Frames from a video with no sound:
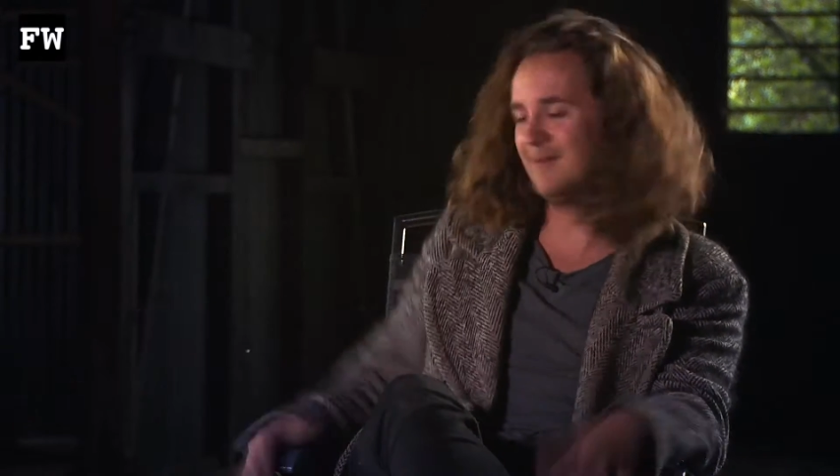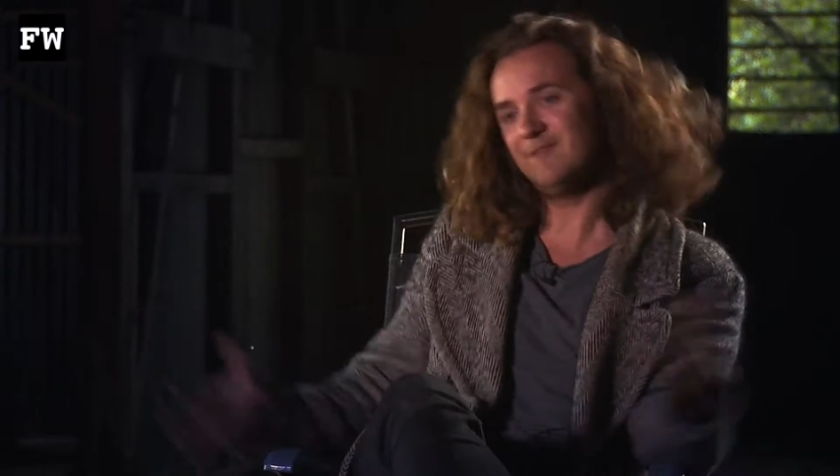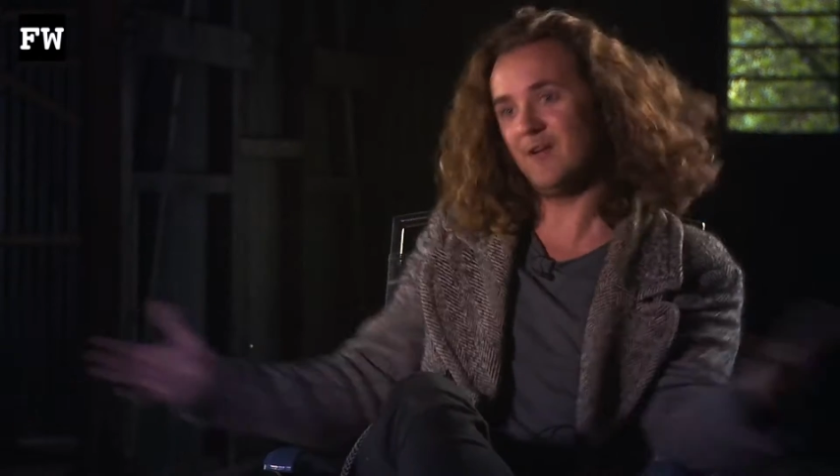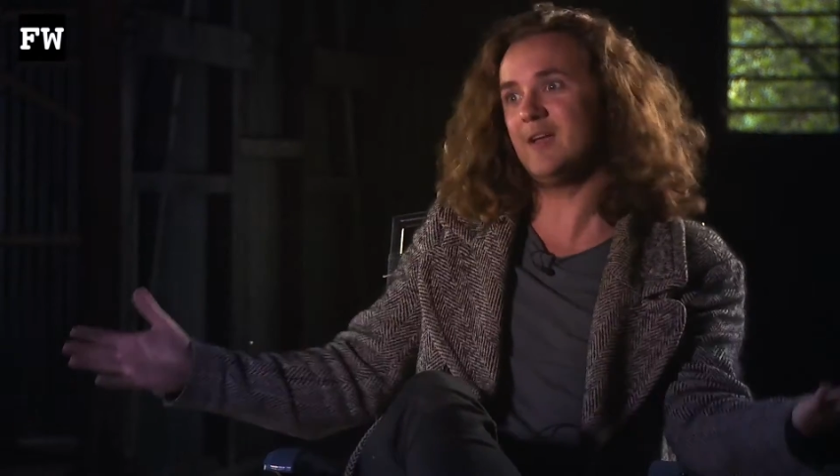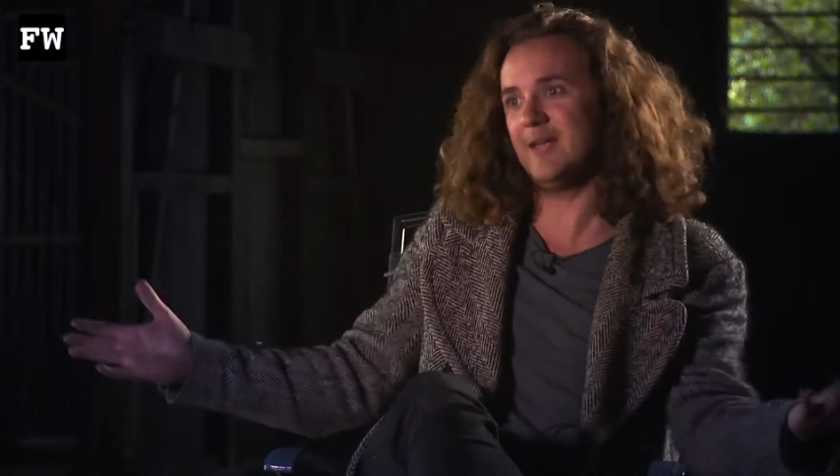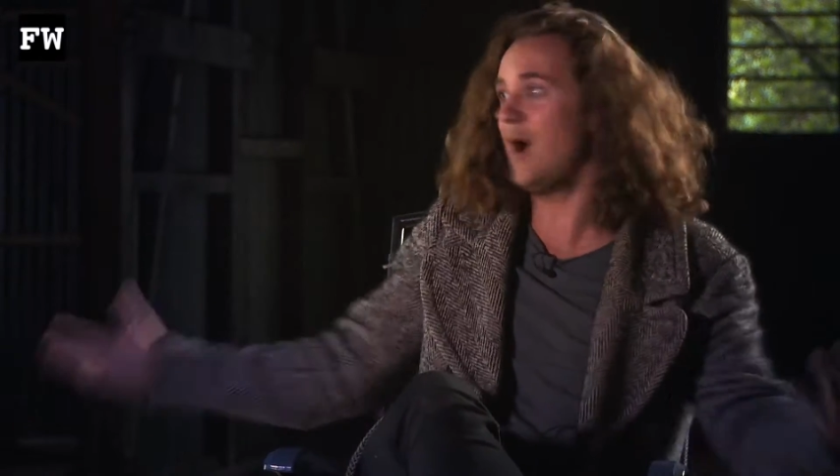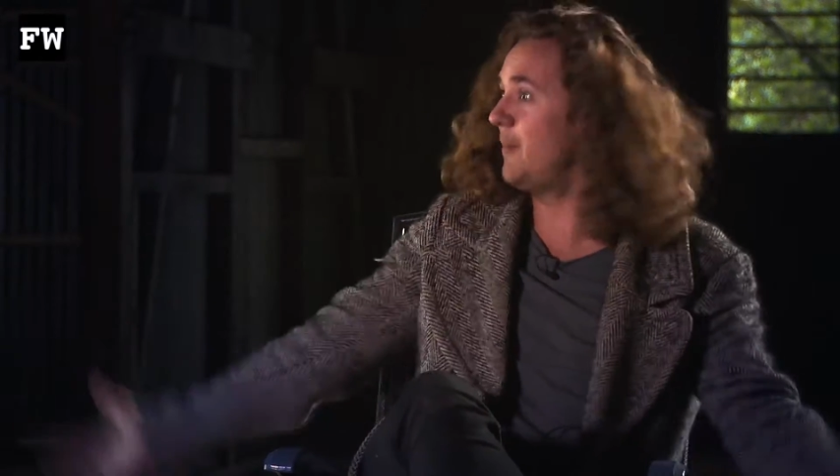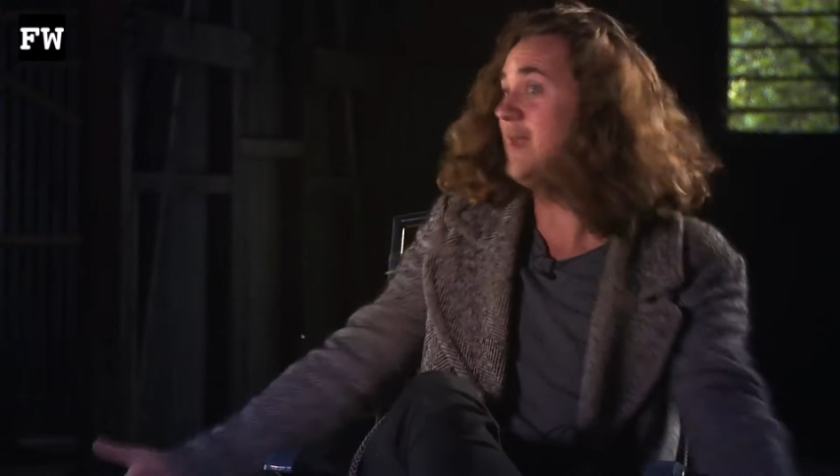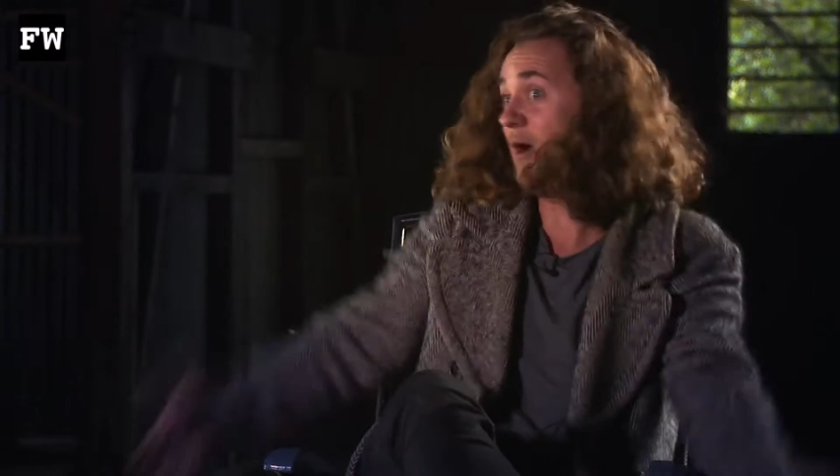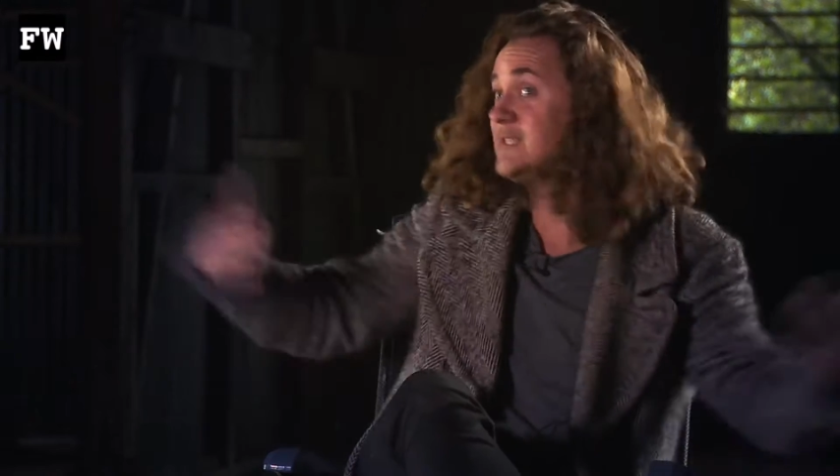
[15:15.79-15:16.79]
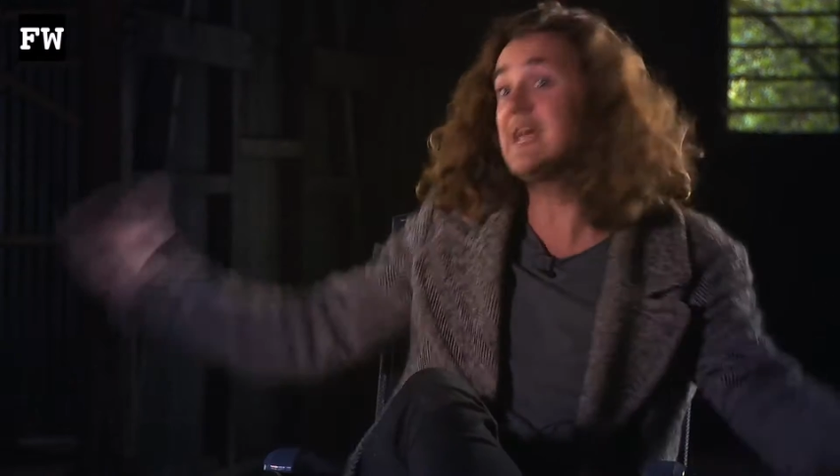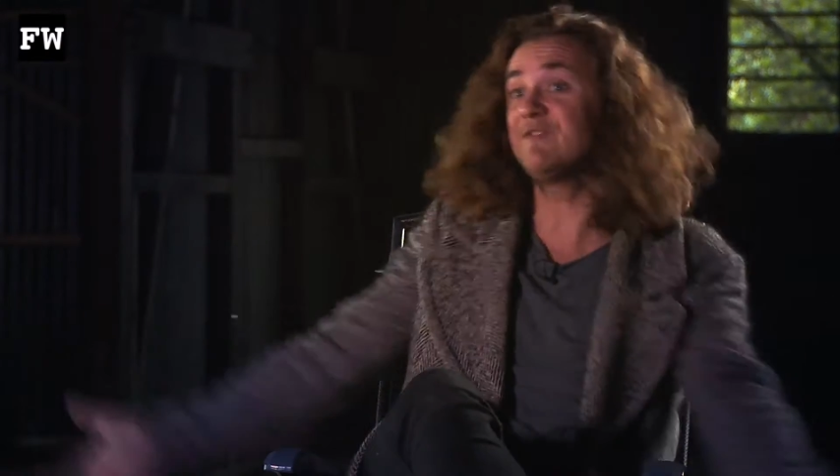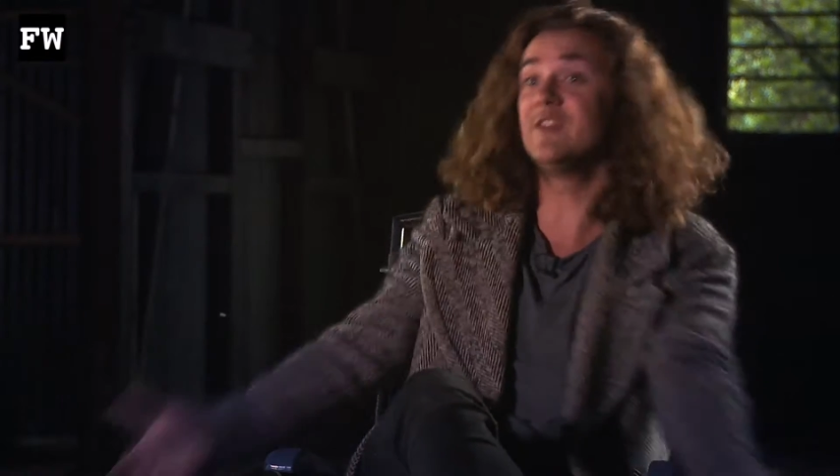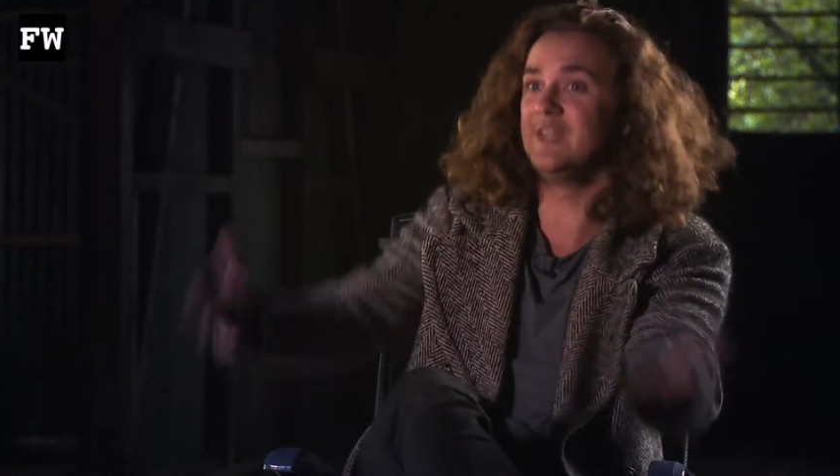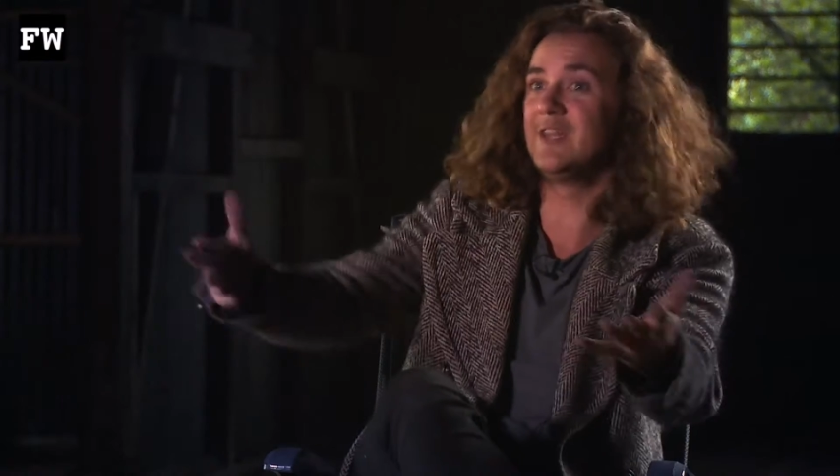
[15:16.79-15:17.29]
fuck it, I mean, I
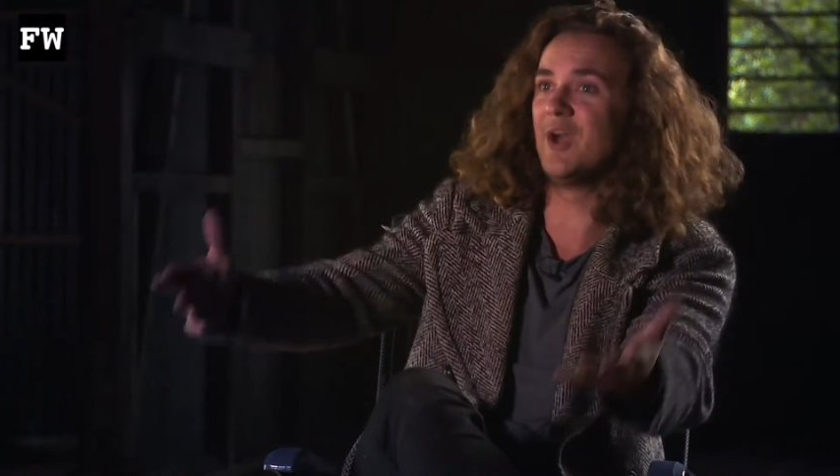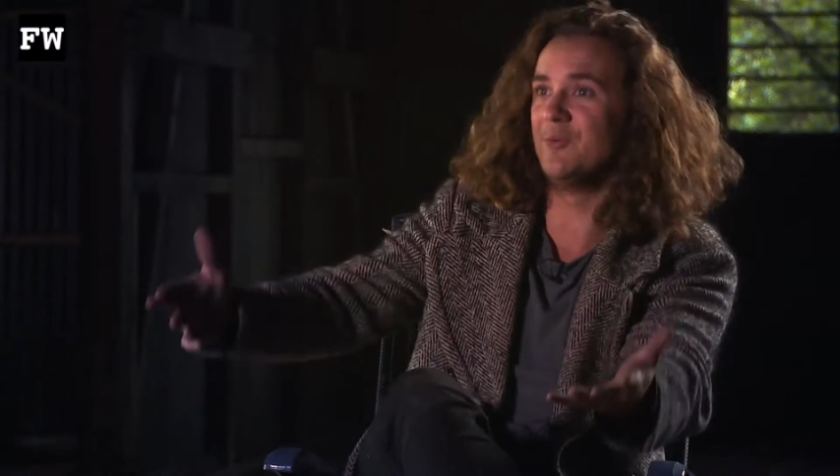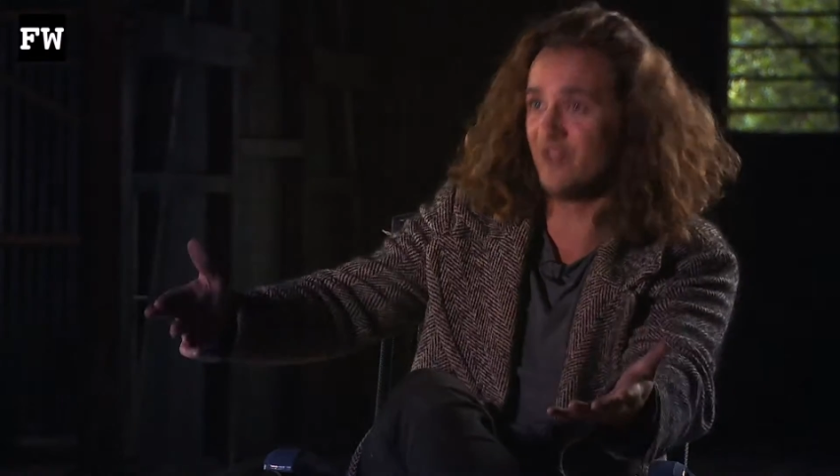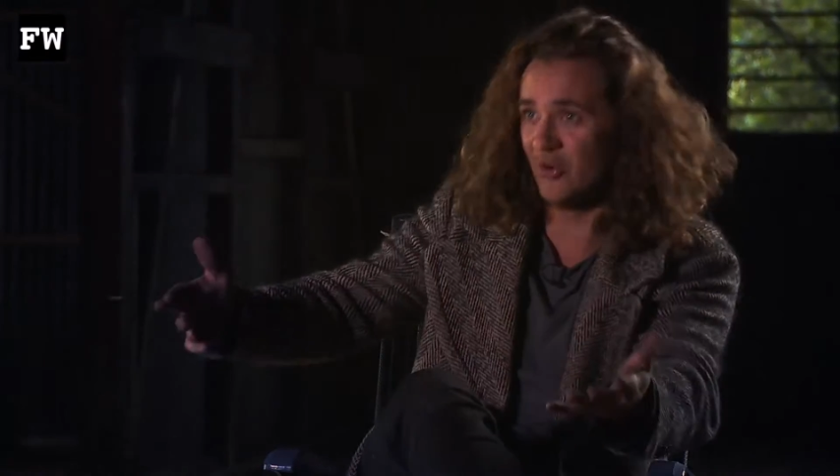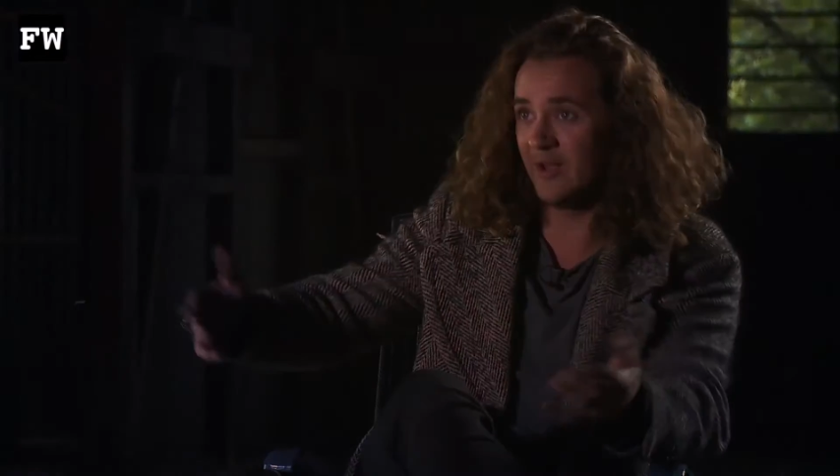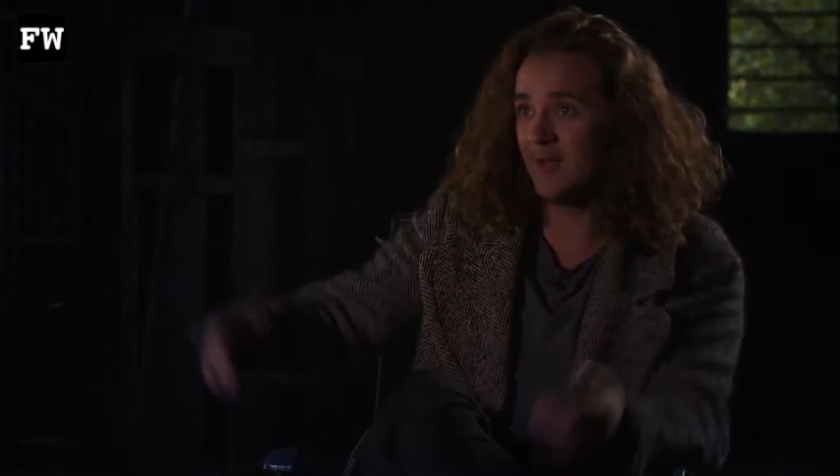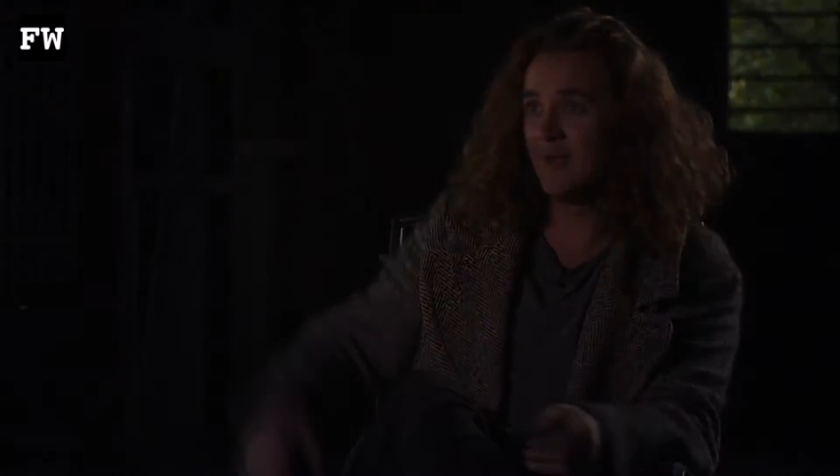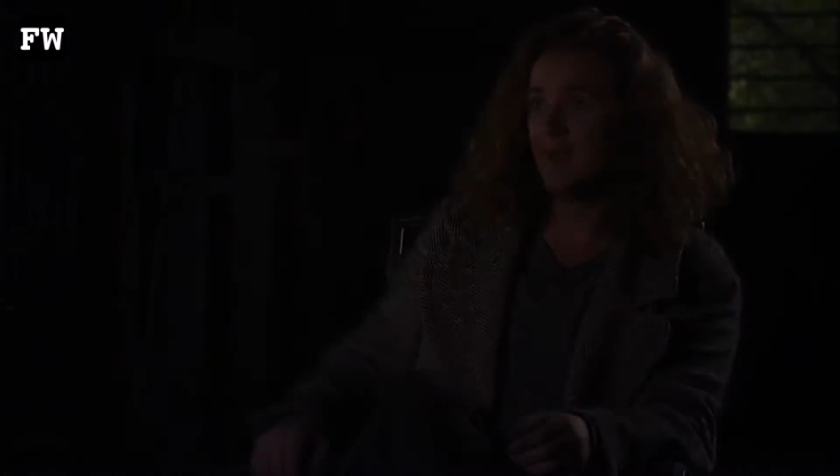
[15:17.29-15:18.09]
definitely need to go do it.